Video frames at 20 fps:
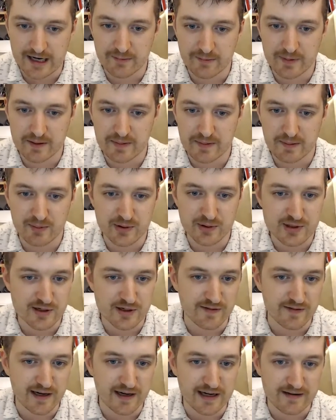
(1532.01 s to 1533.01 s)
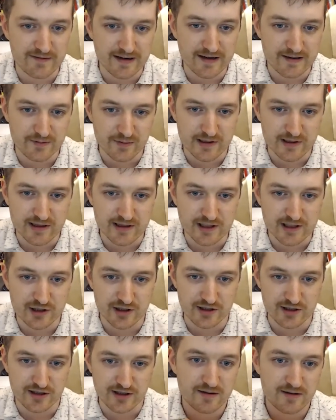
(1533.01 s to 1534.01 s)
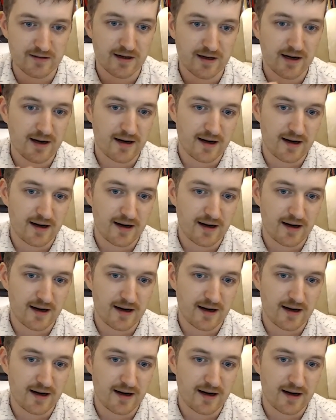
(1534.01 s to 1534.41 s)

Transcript: helping people survive at what they should know.